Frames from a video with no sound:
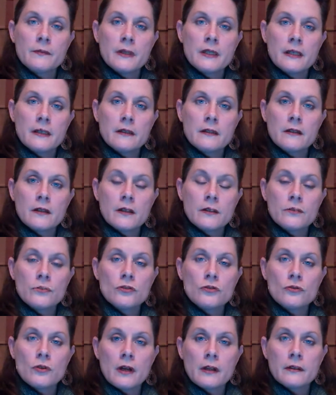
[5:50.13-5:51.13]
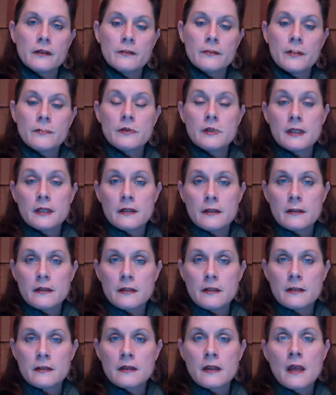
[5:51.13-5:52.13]
begin to construct their own
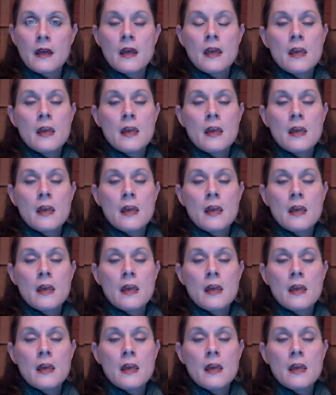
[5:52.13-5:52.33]
sentences